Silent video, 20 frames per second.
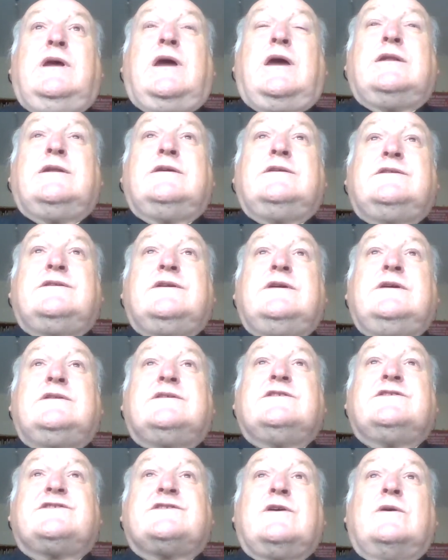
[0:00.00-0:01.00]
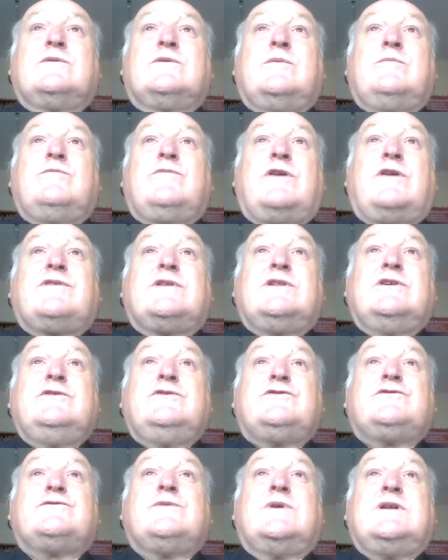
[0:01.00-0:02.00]
and indeed the Songun
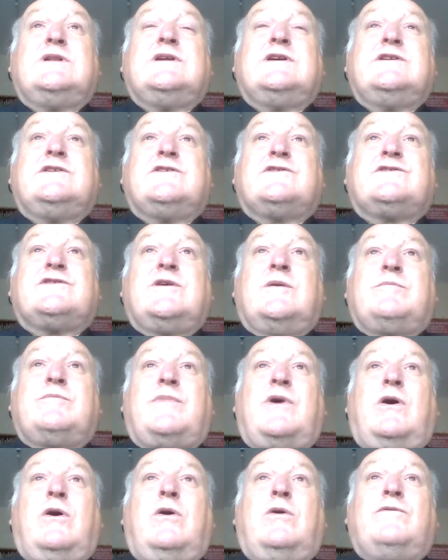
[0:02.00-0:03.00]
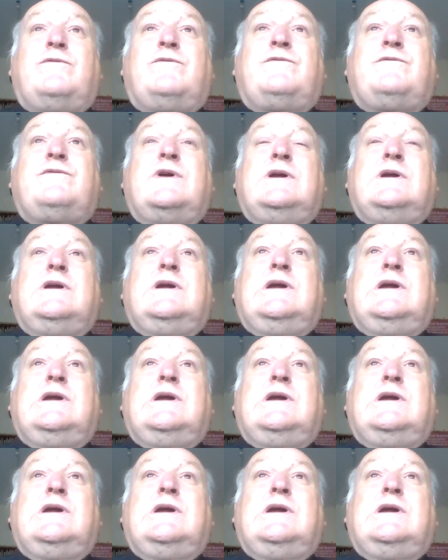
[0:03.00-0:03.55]
revolutionary leadership of